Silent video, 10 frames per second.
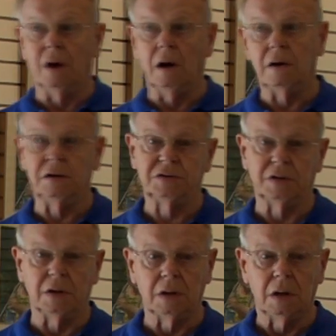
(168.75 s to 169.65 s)
The hardest
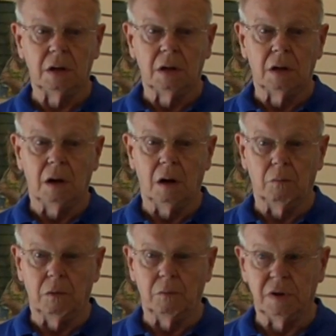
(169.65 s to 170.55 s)
thing
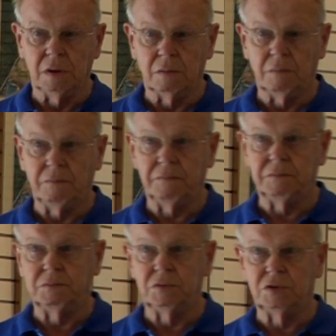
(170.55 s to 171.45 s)
when we
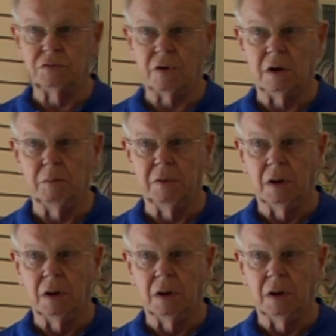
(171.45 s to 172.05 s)
try to